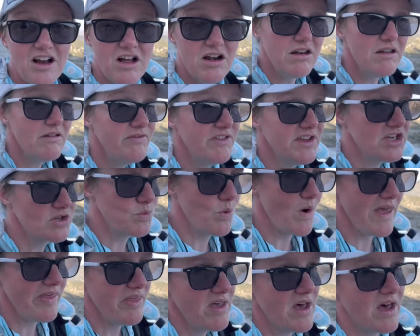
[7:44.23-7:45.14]
I love this
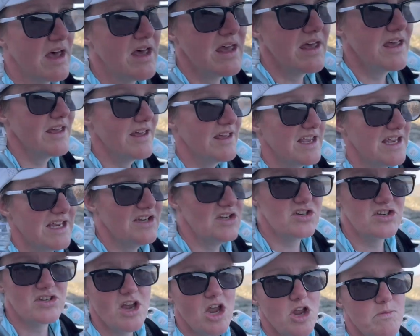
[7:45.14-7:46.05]
weather.
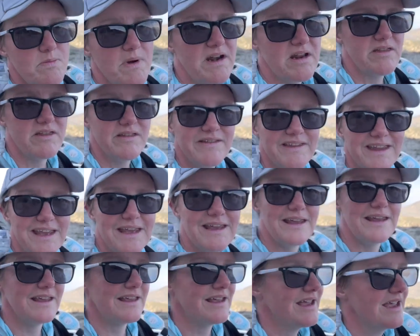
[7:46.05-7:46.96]
It's so better than the
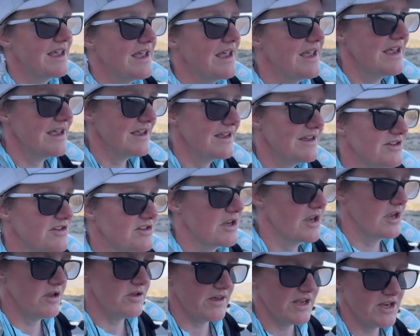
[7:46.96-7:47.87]
heat. So
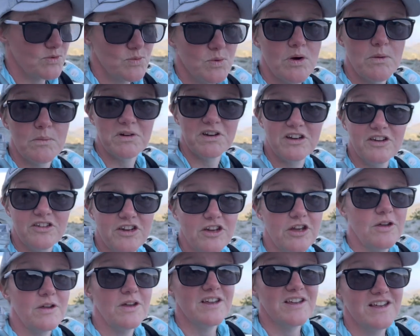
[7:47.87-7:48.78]
that's what I'm going to
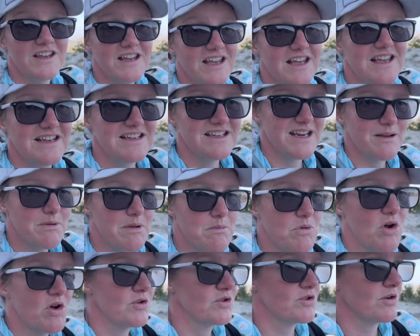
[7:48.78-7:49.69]
do. See how many
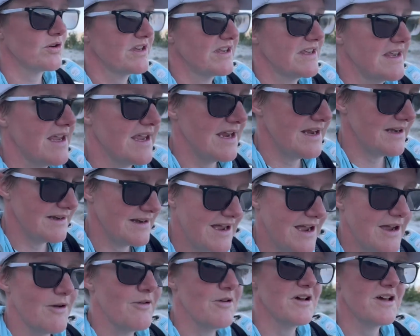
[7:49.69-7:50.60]
miles I can get in
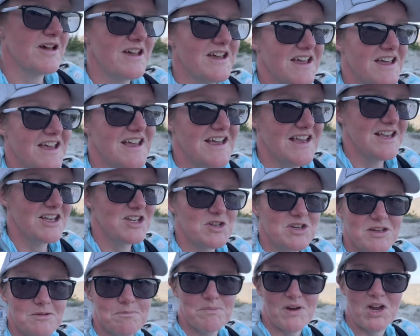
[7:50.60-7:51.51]
now
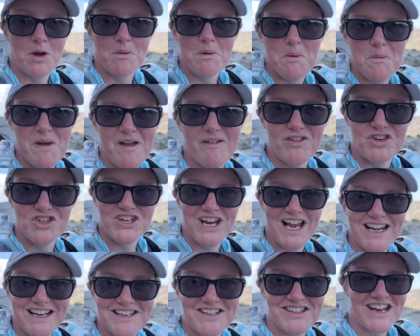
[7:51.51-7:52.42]
become a bit of a
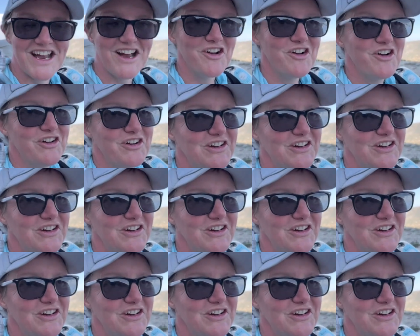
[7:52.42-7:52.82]
challenge now.